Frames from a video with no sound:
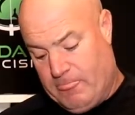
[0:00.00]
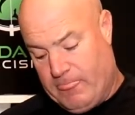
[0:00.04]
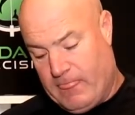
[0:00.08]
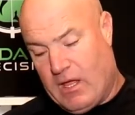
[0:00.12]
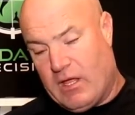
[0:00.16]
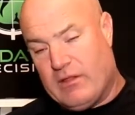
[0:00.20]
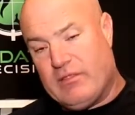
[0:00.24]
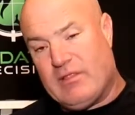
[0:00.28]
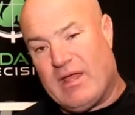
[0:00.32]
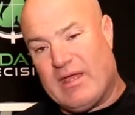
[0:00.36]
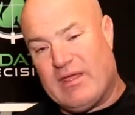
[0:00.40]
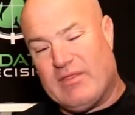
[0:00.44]

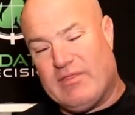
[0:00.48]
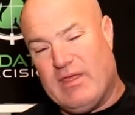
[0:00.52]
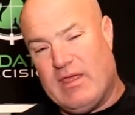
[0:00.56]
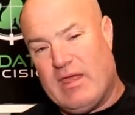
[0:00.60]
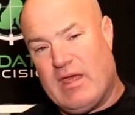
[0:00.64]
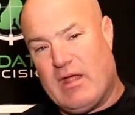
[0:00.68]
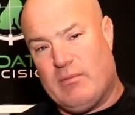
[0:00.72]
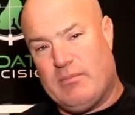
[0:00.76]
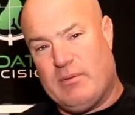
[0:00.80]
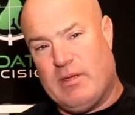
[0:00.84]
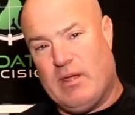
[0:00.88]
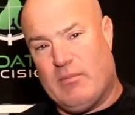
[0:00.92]
Unlike the
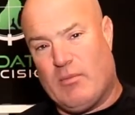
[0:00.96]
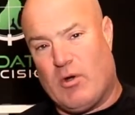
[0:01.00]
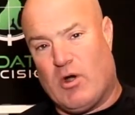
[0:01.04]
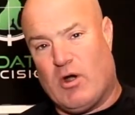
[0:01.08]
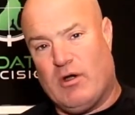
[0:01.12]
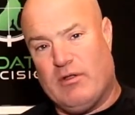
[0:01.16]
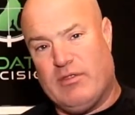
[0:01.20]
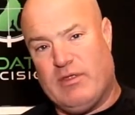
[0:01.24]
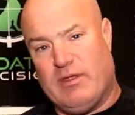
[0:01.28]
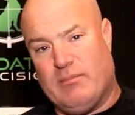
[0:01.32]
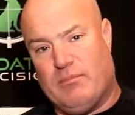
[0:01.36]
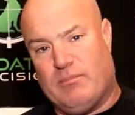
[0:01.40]

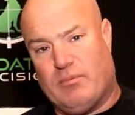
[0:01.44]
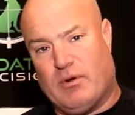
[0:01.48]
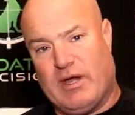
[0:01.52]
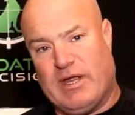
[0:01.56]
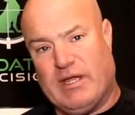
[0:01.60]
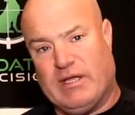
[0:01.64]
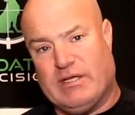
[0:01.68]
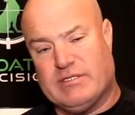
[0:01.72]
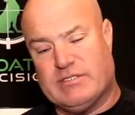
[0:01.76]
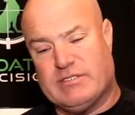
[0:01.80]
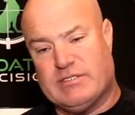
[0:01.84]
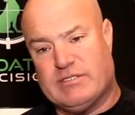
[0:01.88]
LPMR that
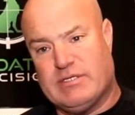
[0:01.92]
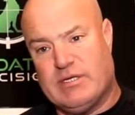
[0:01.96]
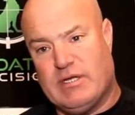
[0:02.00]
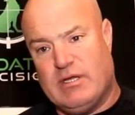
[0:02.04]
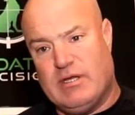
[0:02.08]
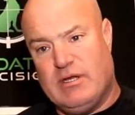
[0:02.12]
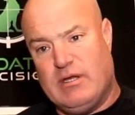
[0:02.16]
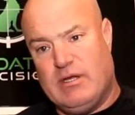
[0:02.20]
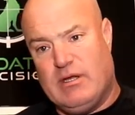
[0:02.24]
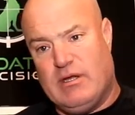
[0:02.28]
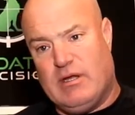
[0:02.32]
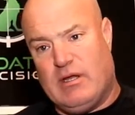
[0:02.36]
breaks
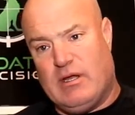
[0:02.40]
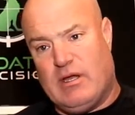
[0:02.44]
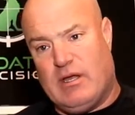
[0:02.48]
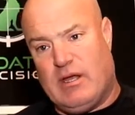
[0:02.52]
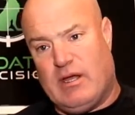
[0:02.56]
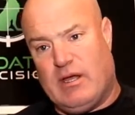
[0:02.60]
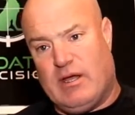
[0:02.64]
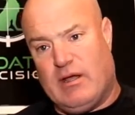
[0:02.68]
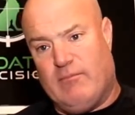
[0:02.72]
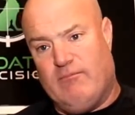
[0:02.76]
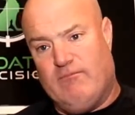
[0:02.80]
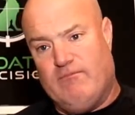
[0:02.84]

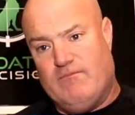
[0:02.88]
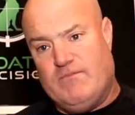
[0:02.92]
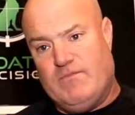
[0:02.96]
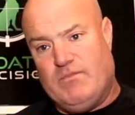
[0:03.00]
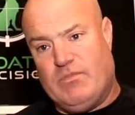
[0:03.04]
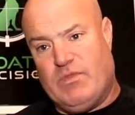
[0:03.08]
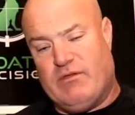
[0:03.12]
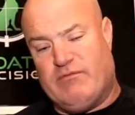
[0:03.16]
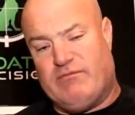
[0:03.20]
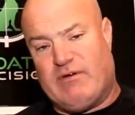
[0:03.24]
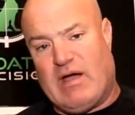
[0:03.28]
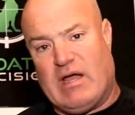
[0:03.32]

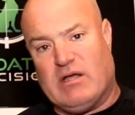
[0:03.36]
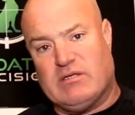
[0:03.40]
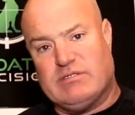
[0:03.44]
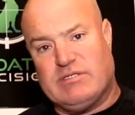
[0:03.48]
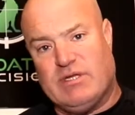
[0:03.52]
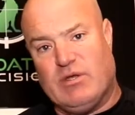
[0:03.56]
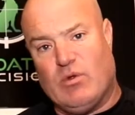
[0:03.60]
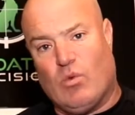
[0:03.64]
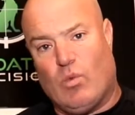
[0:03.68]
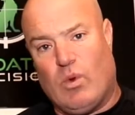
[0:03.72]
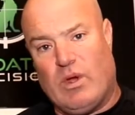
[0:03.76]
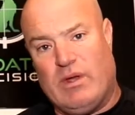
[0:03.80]
files
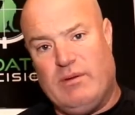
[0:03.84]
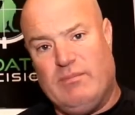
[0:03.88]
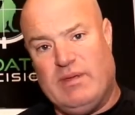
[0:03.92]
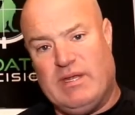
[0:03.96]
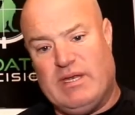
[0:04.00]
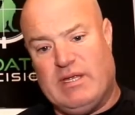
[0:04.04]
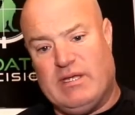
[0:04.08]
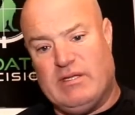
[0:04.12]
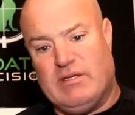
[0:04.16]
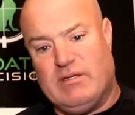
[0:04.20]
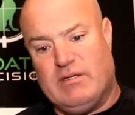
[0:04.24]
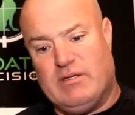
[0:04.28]
into
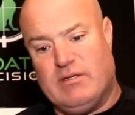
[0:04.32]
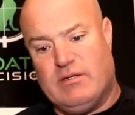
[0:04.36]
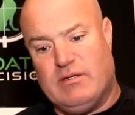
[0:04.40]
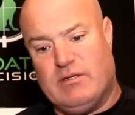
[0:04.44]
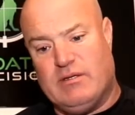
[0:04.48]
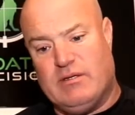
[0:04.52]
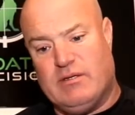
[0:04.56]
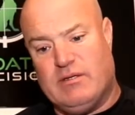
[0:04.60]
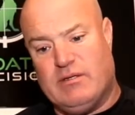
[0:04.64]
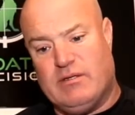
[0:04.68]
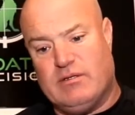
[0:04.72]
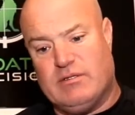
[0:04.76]
1-minute
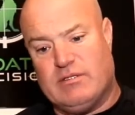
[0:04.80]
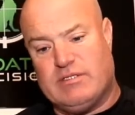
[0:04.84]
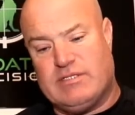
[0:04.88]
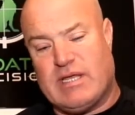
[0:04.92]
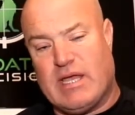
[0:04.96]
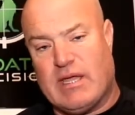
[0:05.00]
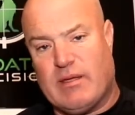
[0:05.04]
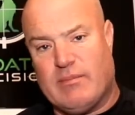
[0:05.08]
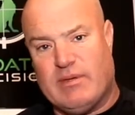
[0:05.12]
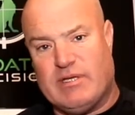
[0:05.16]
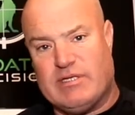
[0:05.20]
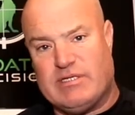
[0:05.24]

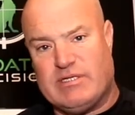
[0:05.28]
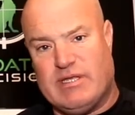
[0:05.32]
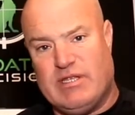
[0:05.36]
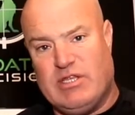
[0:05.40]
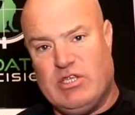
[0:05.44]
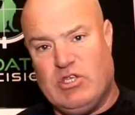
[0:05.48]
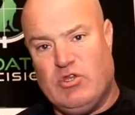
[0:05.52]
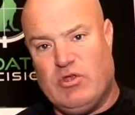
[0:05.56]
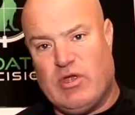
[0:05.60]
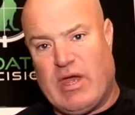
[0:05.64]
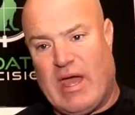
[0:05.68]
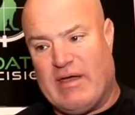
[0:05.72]
segments
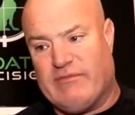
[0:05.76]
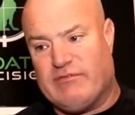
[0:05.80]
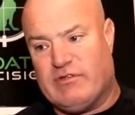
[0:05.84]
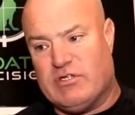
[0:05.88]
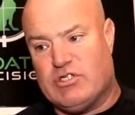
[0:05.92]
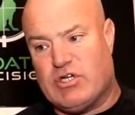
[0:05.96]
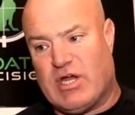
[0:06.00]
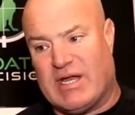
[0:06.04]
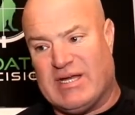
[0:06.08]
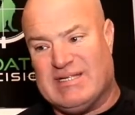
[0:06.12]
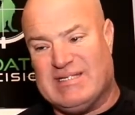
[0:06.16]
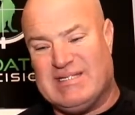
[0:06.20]
and you have to
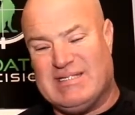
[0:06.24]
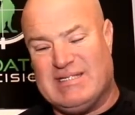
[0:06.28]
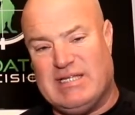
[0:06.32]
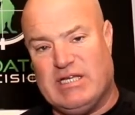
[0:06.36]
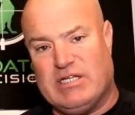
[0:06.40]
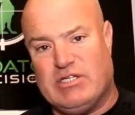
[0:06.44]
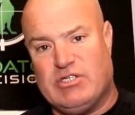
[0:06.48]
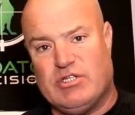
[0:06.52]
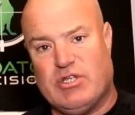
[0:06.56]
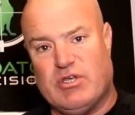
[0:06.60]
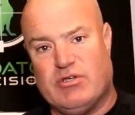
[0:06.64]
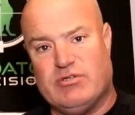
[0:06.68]
try to
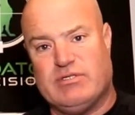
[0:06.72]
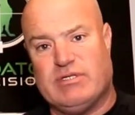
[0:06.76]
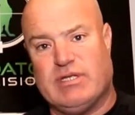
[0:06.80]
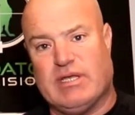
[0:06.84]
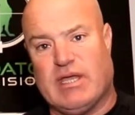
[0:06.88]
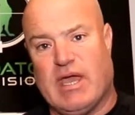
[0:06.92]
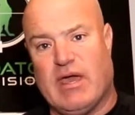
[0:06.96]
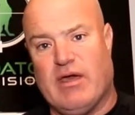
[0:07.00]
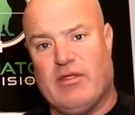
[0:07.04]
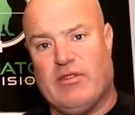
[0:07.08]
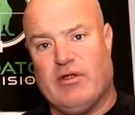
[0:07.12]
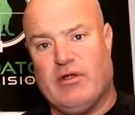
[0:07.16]
stitch those
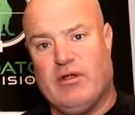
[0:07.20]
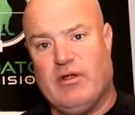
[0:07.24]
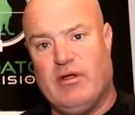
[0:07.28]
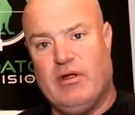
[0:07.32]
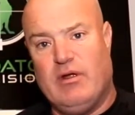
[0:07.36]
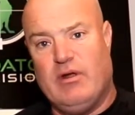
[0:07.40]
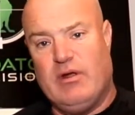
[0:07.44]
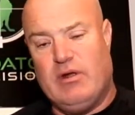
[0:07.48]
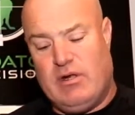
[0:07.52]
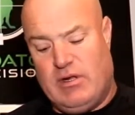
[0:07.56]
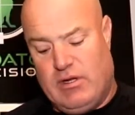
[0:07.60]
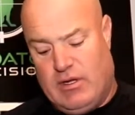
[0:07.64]
together,
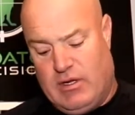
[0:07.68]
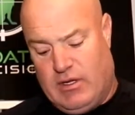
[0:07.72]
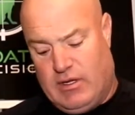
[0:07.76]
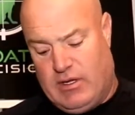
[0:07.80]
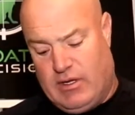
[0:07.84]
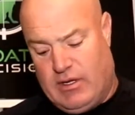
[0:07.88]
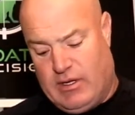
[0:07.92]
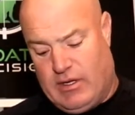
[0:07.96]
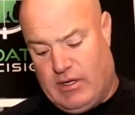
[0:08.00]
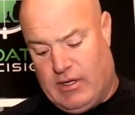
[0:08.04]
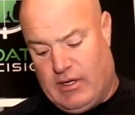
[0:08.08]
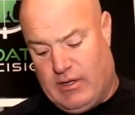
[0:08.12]

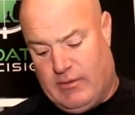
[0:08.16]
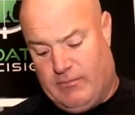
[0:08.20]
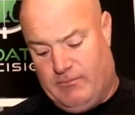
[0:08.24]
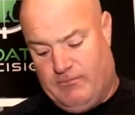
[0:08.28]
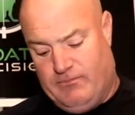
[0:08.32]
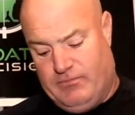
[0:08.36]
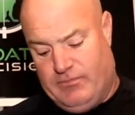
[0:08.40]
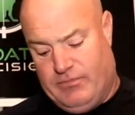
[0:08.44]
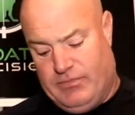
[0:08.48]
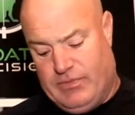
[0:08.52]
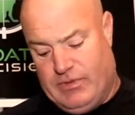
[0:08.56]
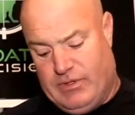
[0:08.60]

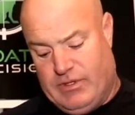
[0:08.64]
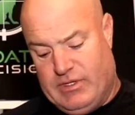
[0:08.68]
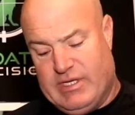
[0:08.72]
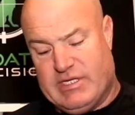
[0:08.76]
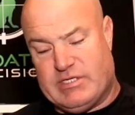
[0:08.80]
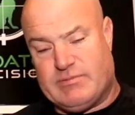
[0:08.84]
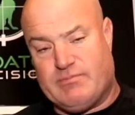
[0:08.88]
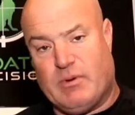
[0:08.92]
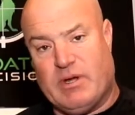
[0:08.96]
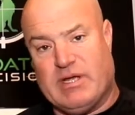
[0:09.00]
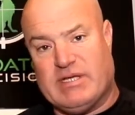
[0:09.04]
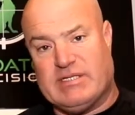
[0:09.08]

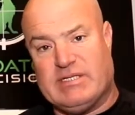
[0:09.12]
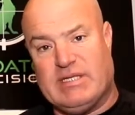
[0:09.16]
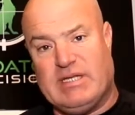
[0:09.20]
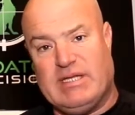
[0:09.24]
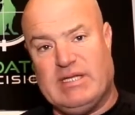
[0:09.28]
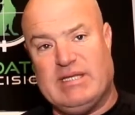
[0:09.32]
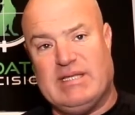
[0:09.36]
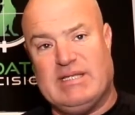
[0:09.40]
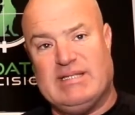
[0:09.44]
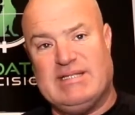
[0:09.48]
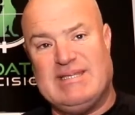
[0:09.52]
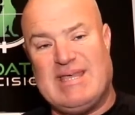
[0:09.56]
this breaks it
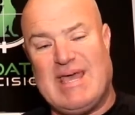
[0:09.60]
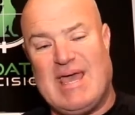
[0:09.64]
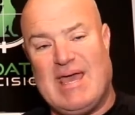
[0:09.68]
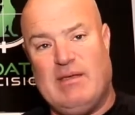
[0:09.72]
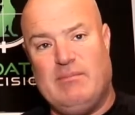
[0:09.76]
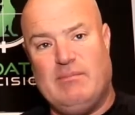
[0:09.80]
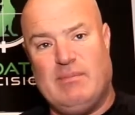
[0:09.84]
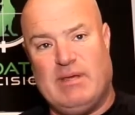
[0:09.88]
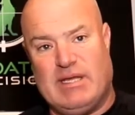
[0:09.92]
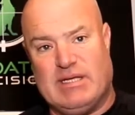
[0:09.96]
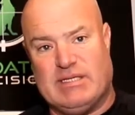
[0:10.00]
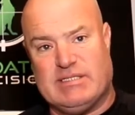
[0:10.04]
into
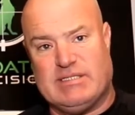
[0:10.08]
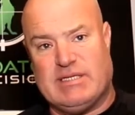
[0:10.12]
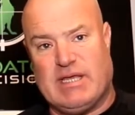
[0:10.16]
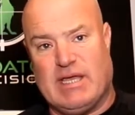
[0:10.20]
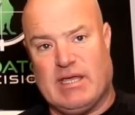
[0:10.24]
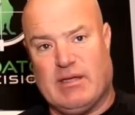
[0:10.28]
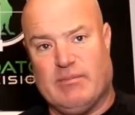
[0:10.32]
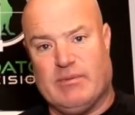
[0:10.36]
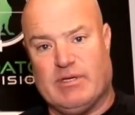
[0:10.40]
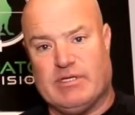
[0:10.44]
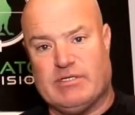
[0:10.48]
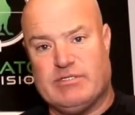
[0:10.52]
10-minute
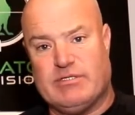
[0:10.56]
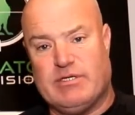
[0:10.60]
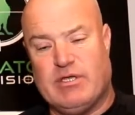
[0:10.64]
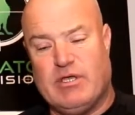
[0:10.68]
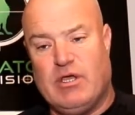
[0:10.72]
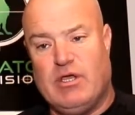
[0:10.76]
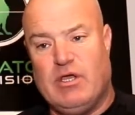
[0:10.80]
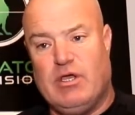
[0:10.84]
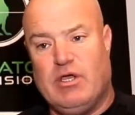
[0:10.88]
segments.